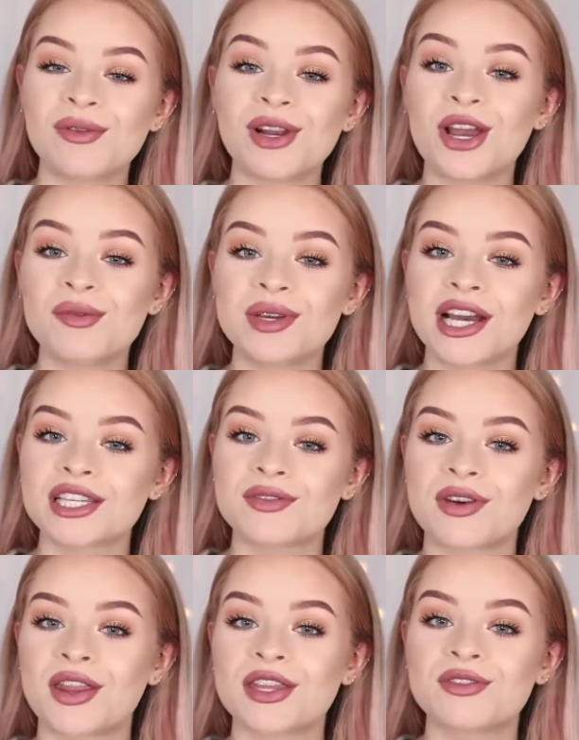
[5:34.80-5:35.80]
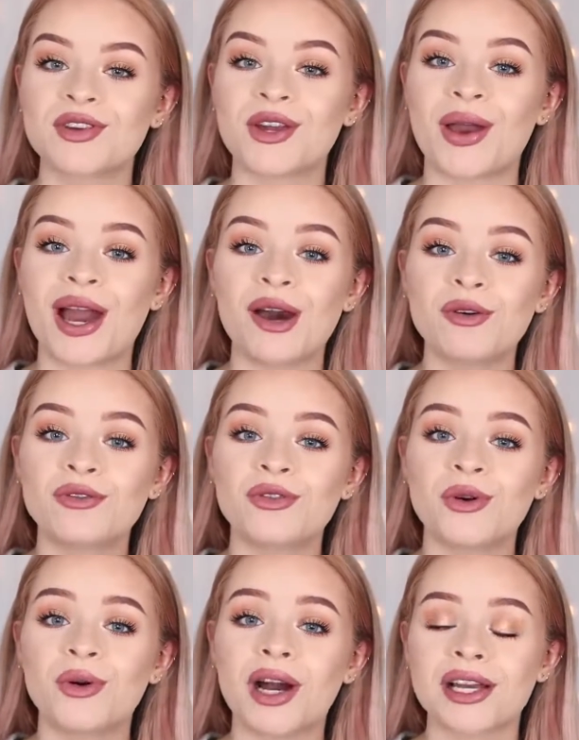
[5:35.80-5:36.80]
I really hope you guys have found this video
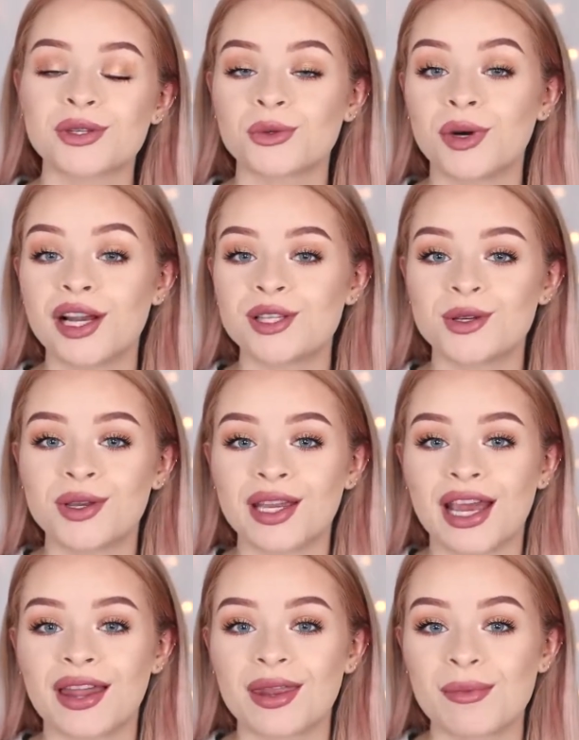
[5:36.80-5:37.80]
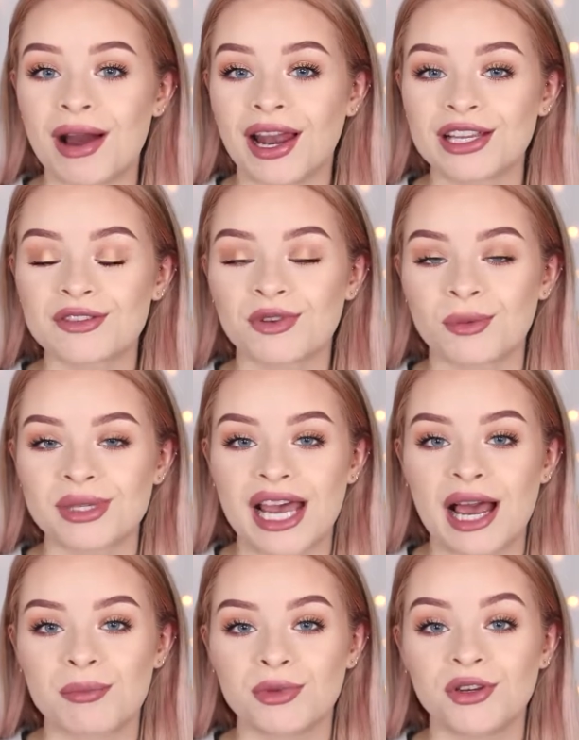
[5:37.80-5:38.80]
helpful. As always, you can get the palettes from
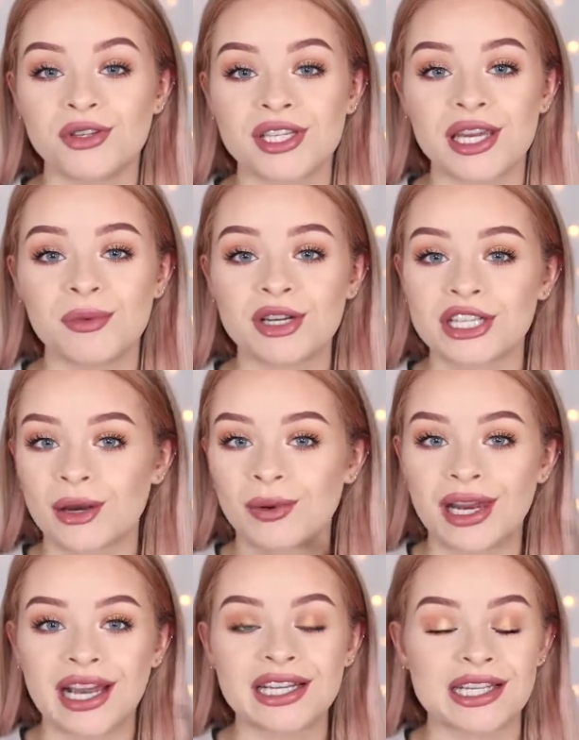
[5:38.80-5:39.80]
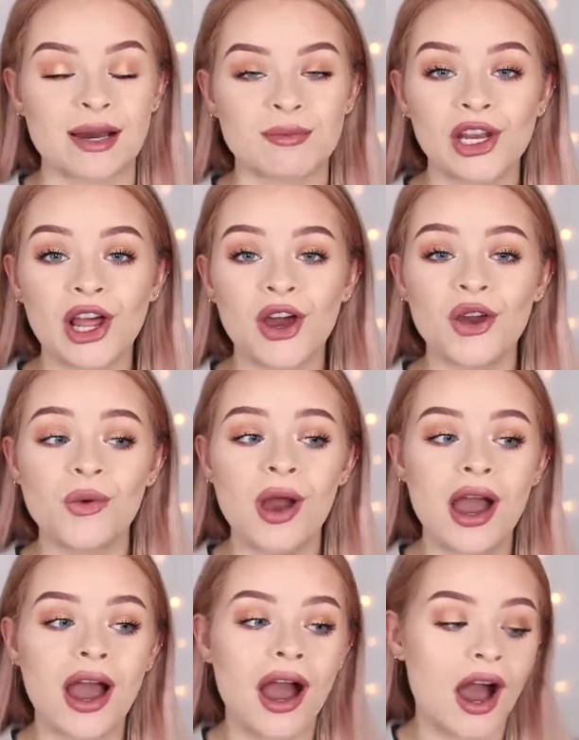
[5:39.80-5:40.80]
Tan Beauty, which I will link down below.
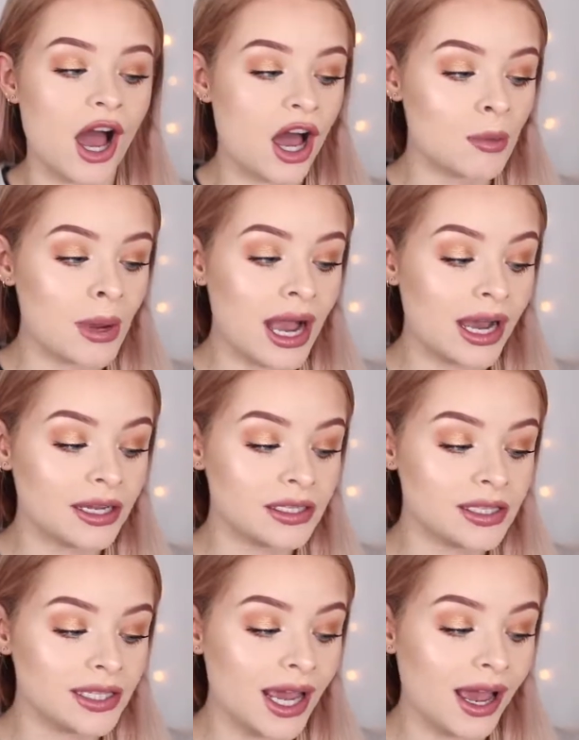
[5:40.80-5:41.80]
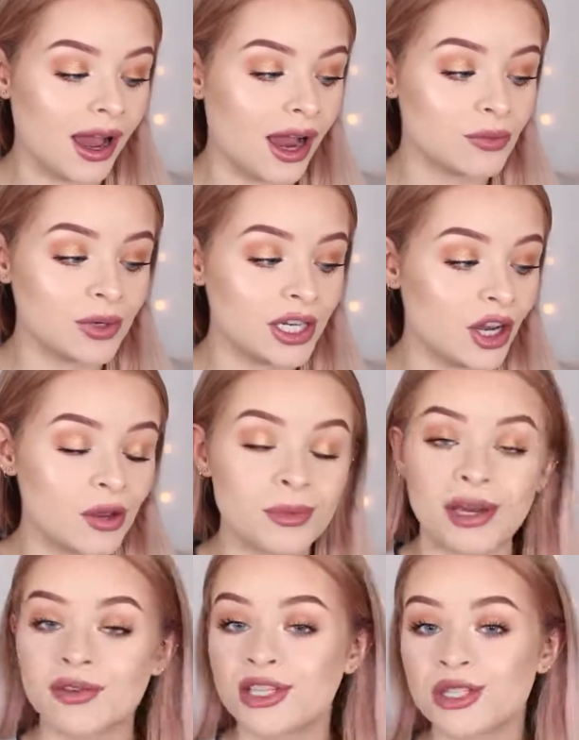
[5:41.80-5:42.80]
And yeah, I really hope
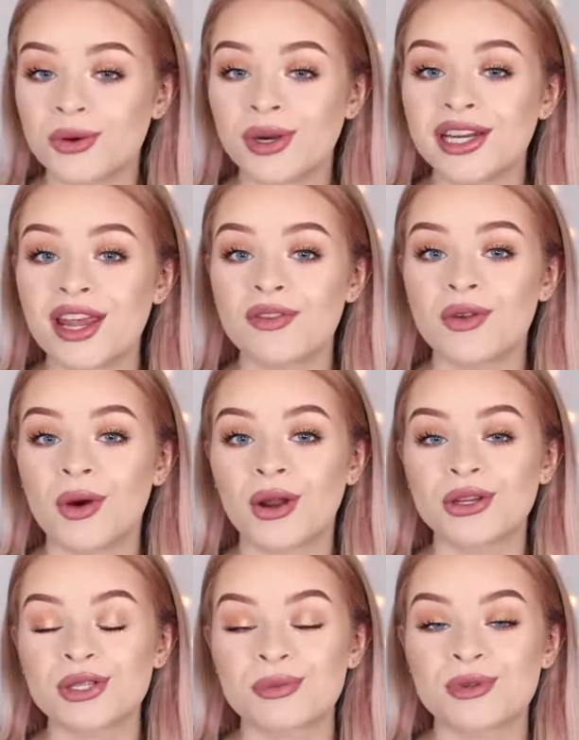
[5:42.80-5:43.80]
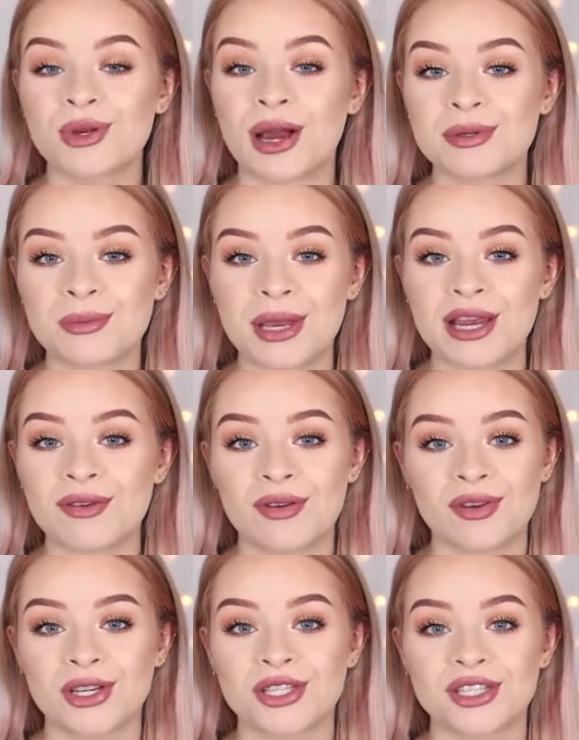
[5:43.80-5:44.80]
you have enjoyed. If you aren't subscribed to Makeup
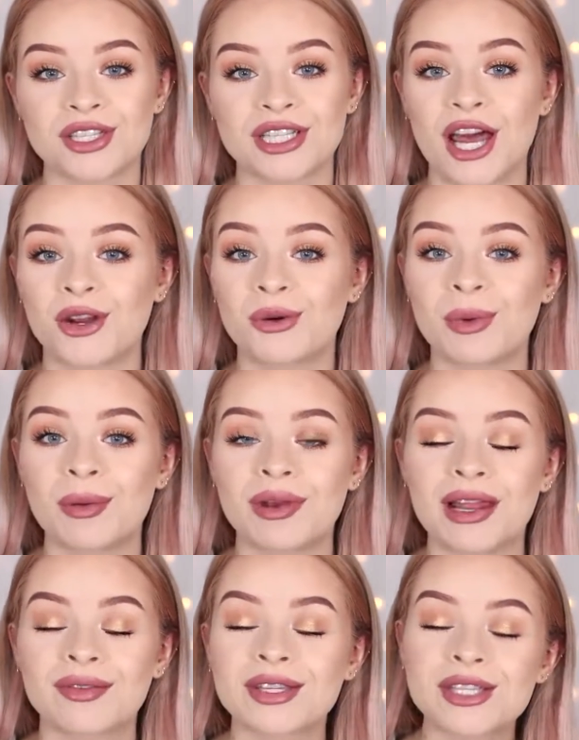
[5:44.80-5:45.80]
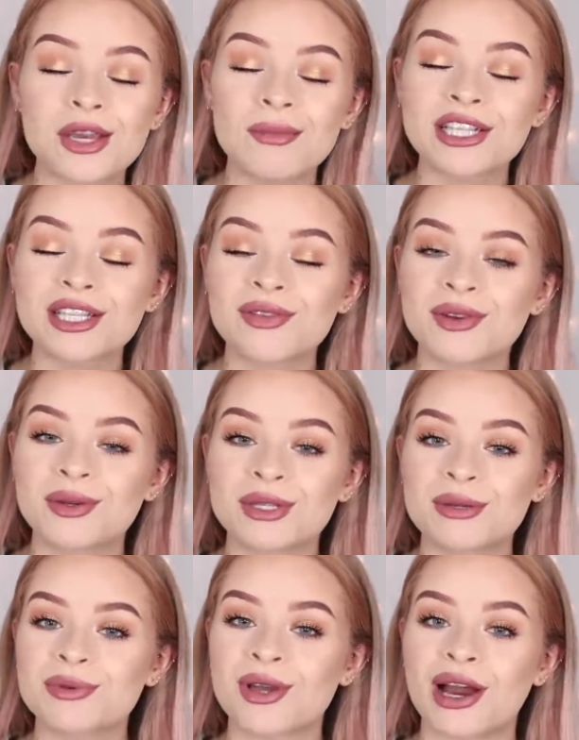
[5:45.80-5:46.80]
Revolution's channel, we would love it so much if you would
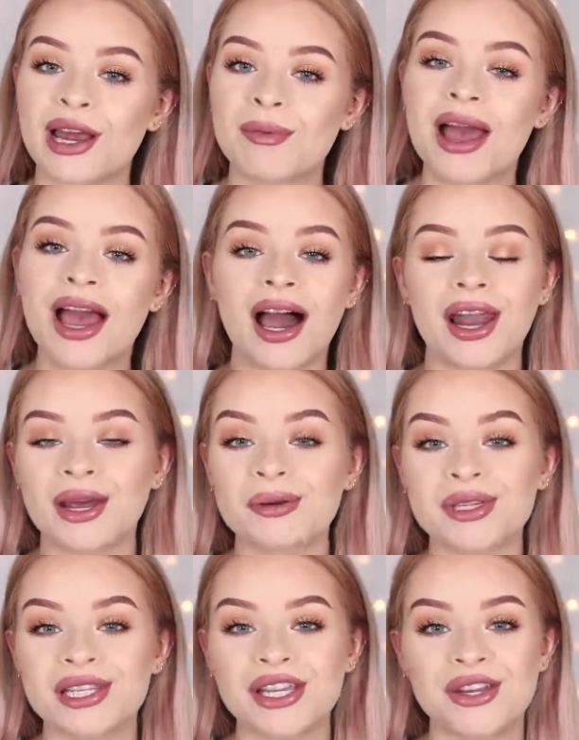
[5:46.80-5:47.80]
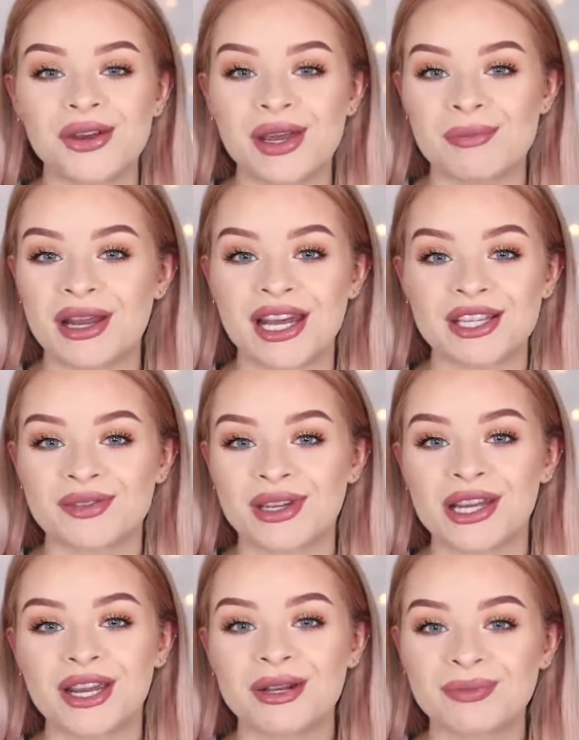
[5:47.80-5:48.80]
subscribe, and I will see you in my next
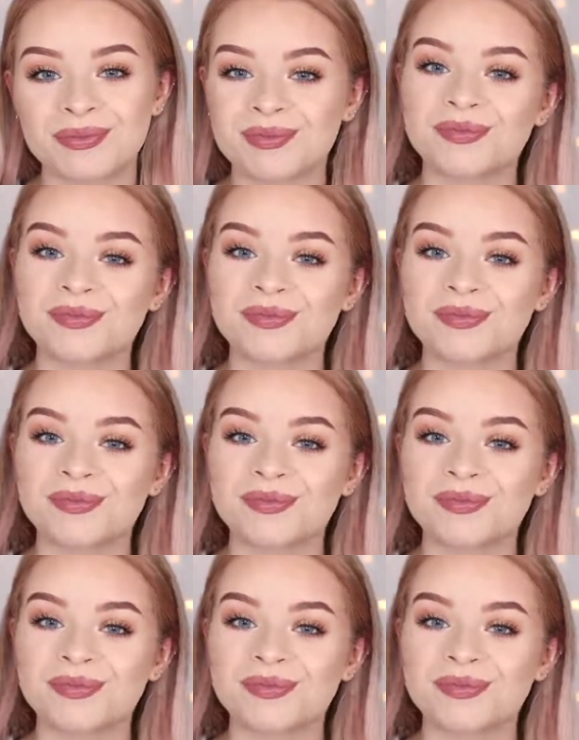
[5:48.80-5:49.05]
video.